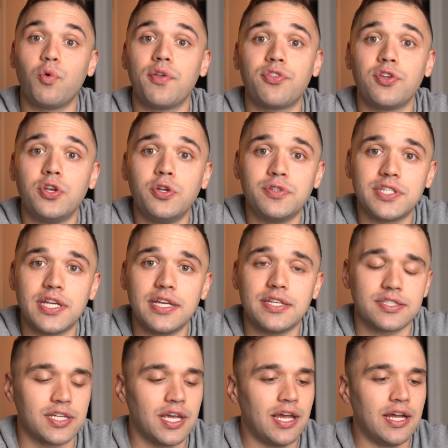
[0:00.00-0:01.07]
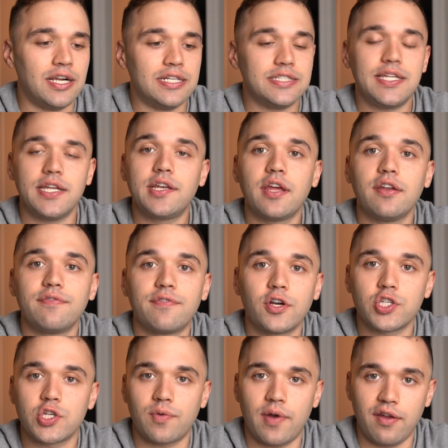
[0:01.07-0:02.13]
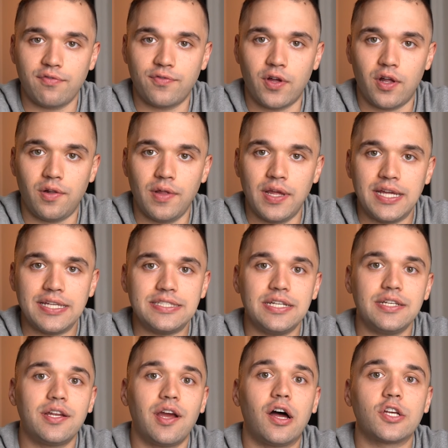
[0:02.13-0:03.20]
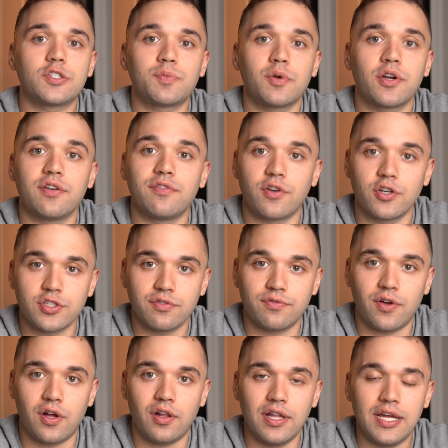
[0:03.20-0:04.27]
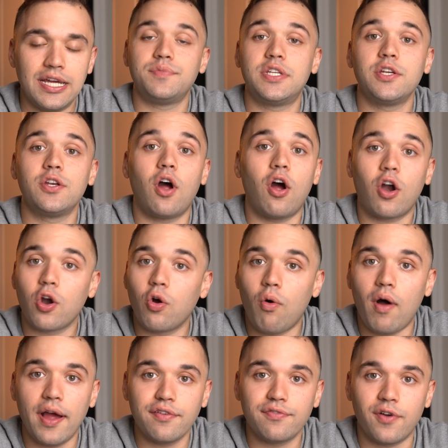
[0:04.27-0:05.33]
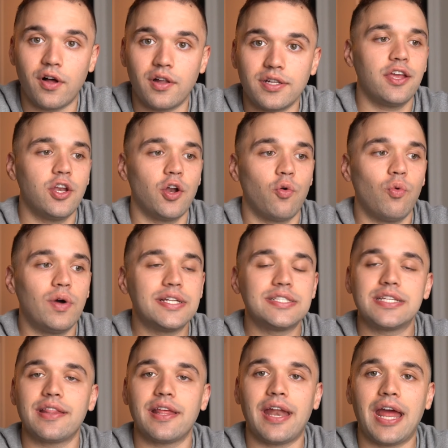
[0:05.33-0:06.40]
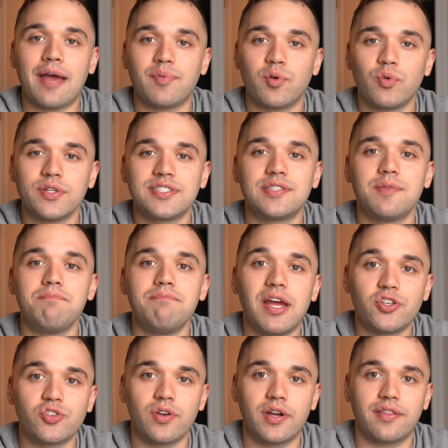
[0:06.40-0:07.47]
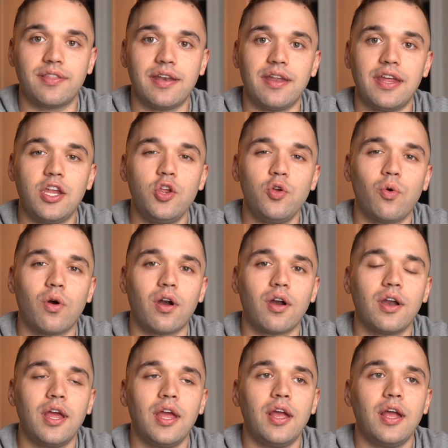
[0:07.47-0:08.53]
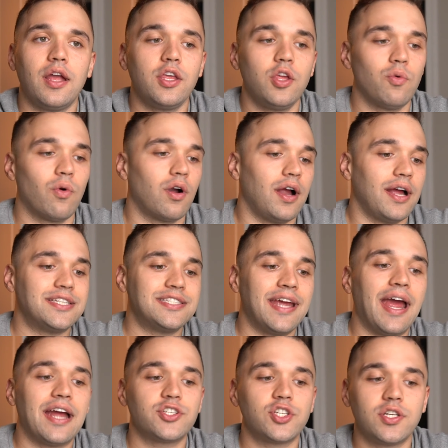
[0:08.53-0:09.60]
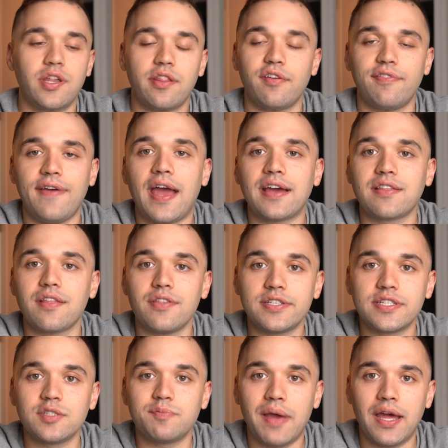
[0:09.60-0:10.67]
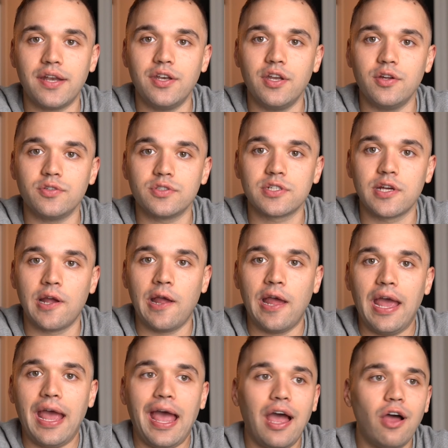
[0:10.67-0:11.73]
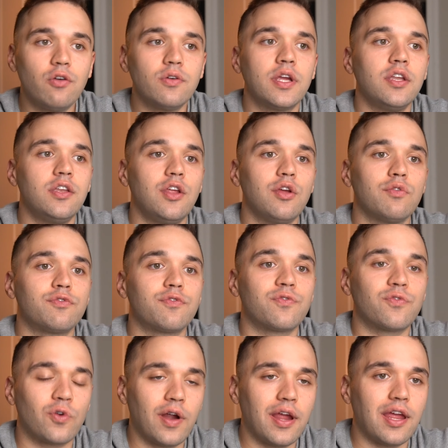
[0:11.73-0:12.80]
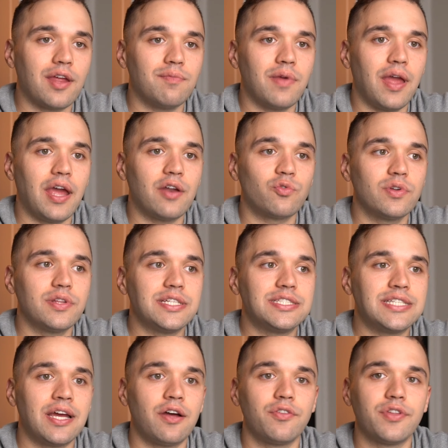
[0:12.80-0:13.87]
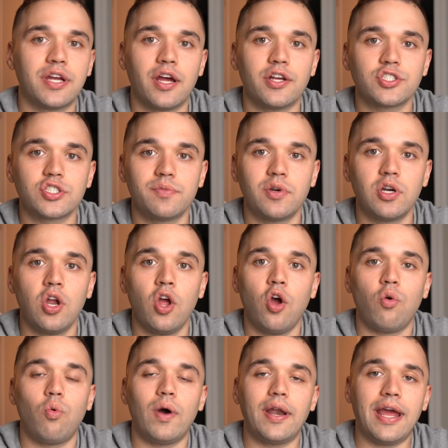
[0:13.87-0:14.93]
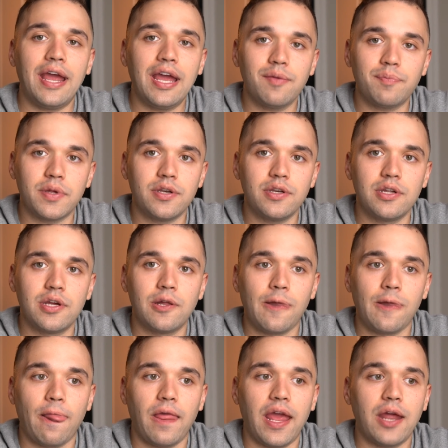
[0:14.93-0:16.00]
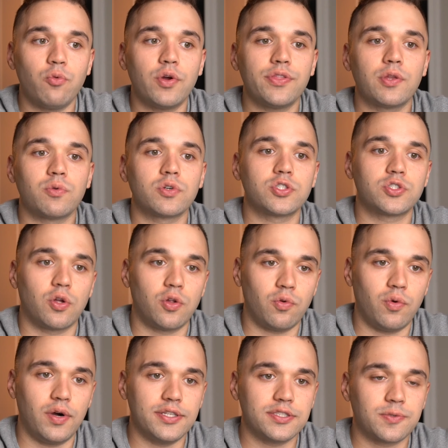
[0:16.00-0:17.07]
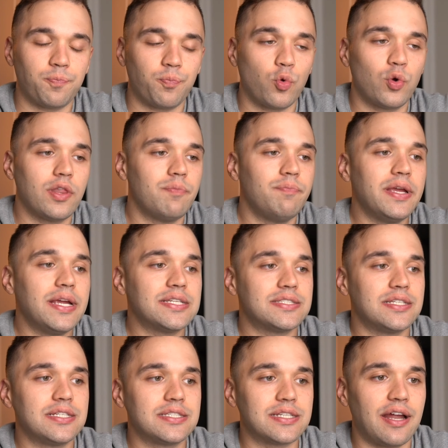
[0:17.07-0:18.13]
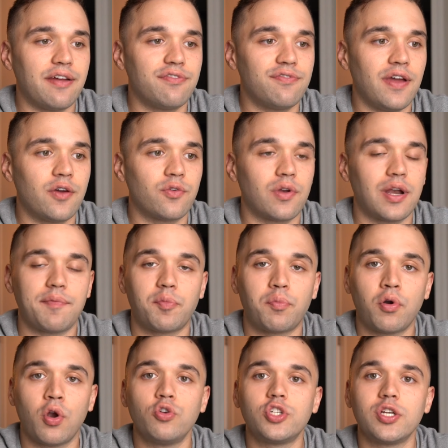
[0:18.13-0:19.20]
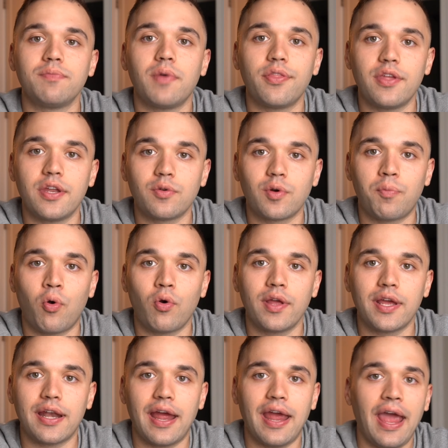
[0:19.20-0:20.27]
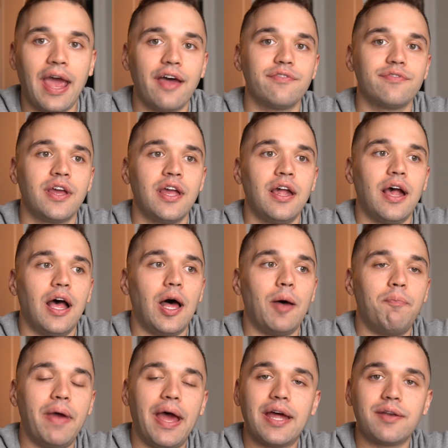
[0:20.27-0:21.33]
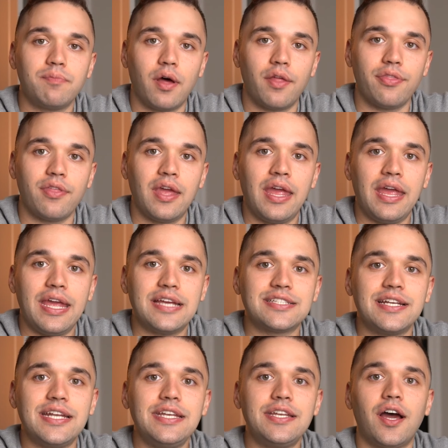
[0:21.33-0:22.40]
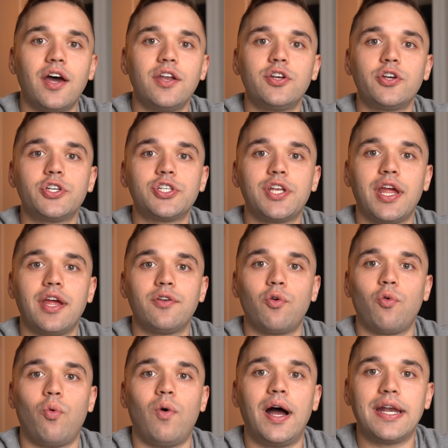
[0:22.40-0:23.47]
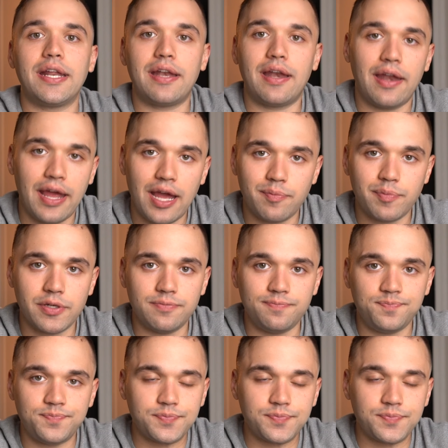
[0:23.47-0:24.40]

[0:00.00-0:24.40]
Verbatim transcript: what the news is. Did conversion rate fall? Did cost per conversion fall? Did ROI fall? You know, what is it that happened? What's the metric that you are you are attaching to the fact that this is bad news? How can you frame and really tell the customer what happened and what the result was. One of the biggest things that I found when I'm approaching month end reporting and I have a bad month is I need to understand why did it happen?